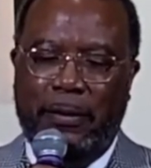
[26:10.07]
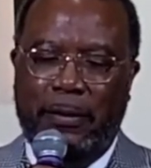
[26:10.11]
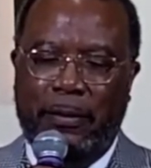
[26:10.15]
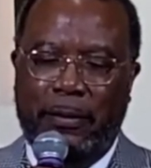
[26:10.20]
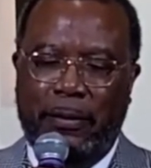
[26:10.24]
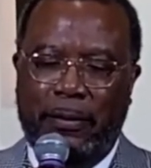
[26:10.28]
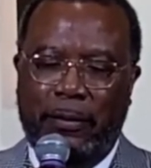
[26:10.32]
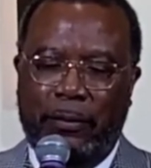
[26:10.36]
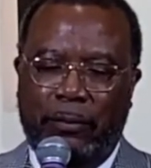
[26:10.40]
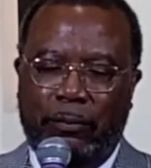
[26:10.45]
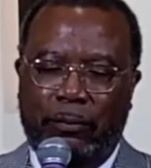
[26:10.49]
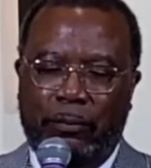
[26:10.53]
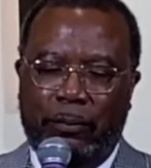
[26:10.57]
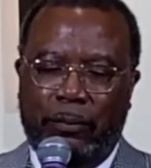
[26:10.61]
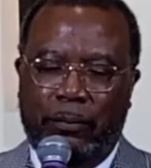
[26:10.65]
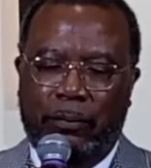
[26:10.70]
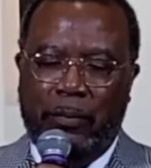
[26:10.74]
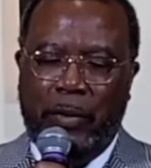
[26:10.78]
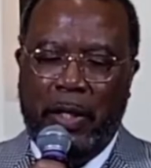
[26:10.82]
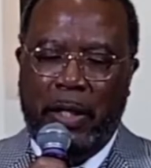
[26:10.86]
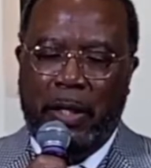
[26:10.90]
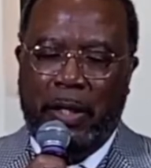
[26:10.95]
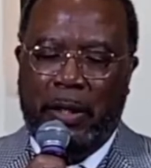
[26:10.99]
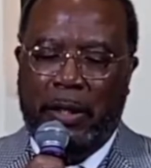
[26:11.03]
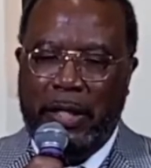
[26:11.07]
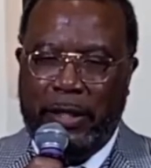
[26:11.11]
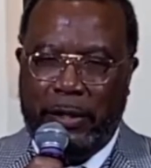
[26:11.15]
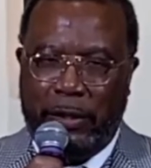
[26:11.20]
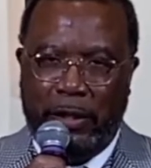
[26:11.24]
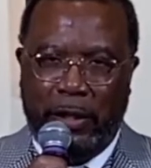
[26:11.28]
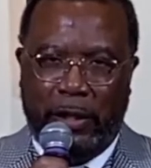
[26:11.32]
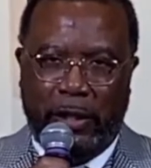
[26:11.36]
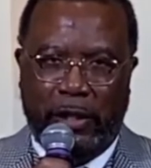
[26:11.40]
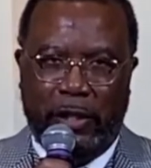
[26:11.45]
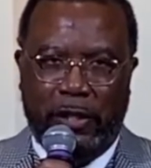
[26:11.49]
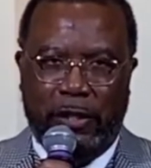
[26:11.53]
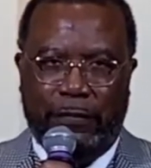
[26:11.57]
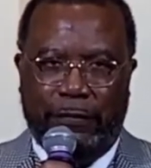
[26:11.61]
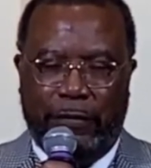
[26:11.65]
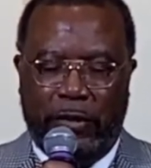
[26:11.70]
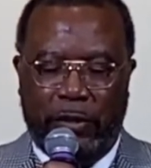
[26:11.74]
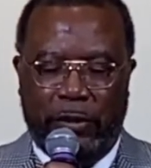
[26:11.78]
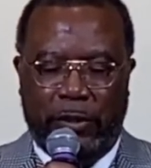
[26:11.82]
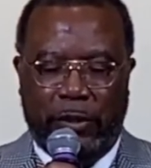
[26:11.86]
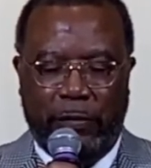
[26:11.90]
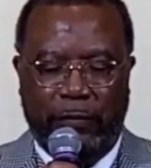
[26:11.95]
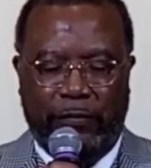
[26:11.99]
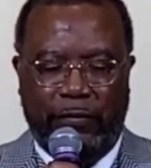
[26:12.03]
Amen. Let's look at this
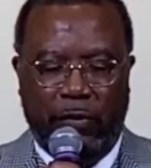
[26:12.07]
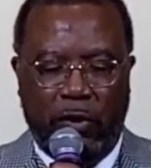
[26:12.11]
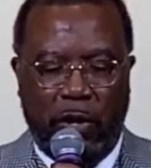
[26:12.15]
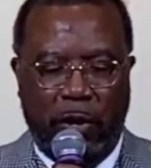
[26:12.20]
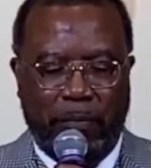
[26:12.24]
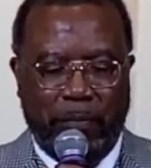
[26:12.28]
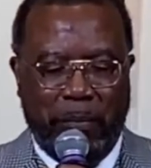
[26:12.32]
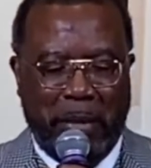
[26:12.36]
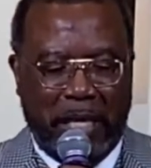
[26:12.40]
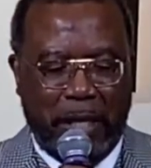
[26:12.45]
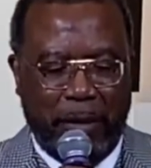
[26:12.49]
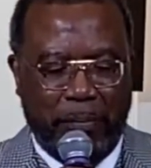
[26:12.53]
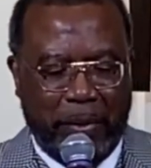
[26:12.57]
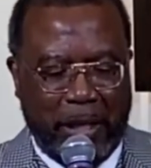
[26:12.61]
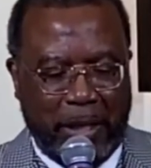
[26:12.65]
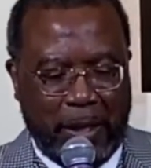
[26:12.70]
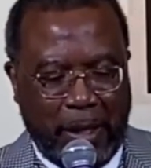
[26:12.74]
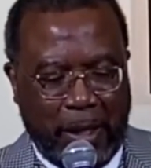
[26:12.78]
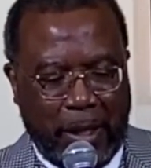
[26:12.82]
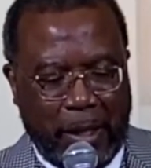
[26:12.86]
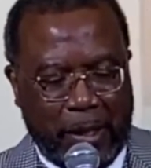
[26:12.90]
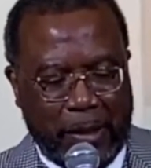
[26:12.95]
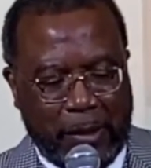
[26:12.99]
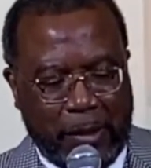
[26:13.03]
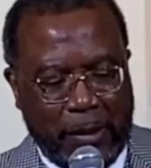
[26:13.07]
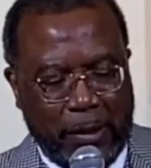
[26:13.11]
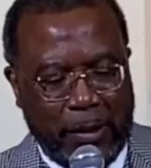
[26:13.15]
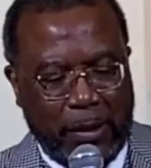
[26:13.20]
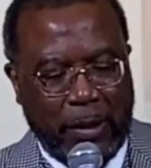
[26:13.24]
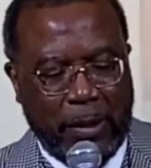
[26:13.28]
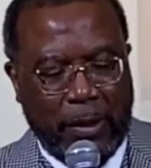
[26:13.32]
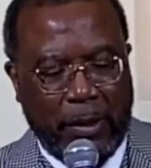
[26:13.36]
verse for a minute because